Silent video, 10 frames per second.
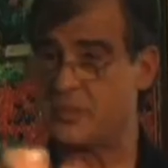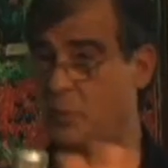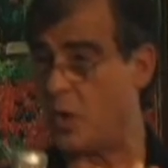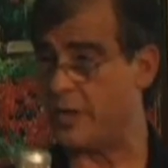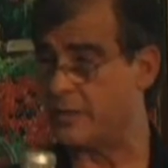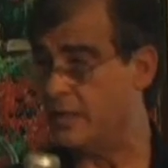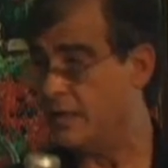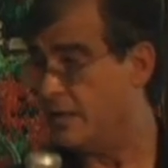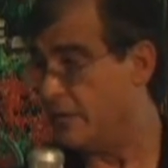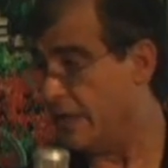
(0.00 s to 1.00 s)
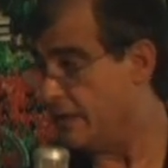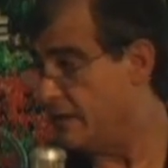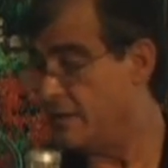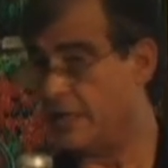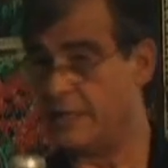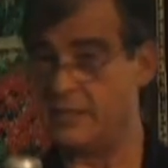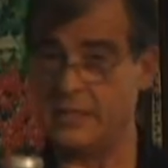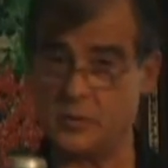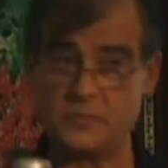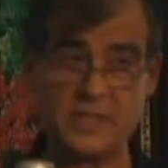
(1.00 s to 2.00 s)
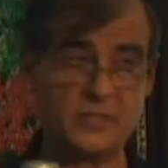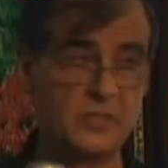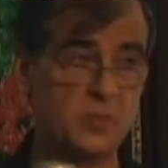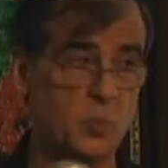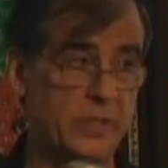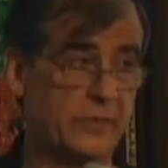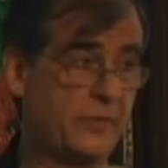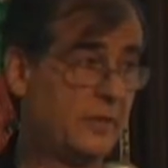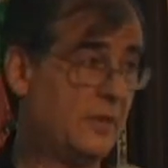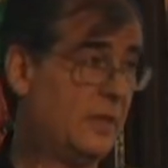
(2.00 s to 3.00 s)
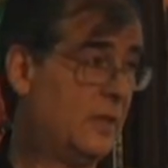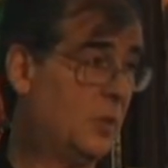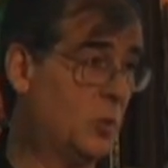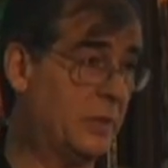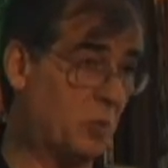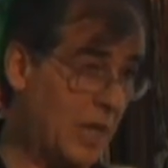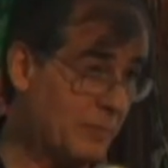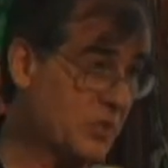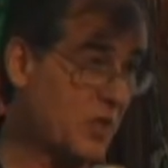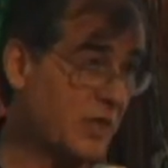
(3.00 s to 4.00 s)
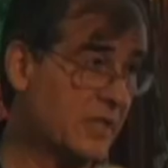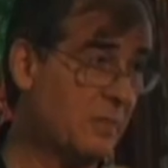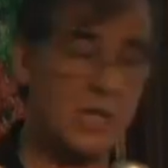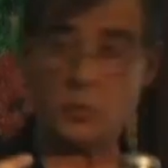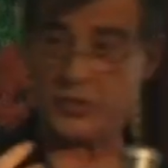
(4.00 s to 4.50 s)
part that interfaces with what Rob is talking about with